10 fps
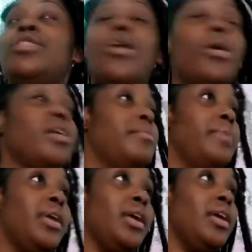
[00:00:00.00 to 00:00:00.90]
talking to
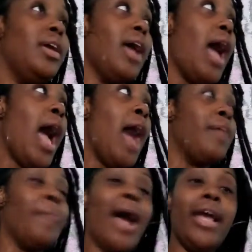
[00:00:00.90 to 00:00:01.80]
me
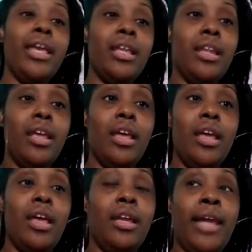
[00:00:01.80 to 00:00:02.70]
out of pocket,
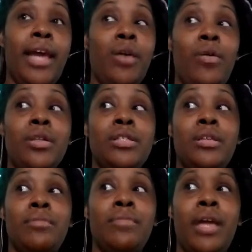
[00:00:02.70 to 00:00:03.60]
like on
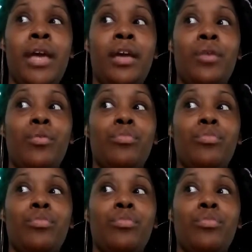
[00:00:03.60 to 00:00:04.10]
some like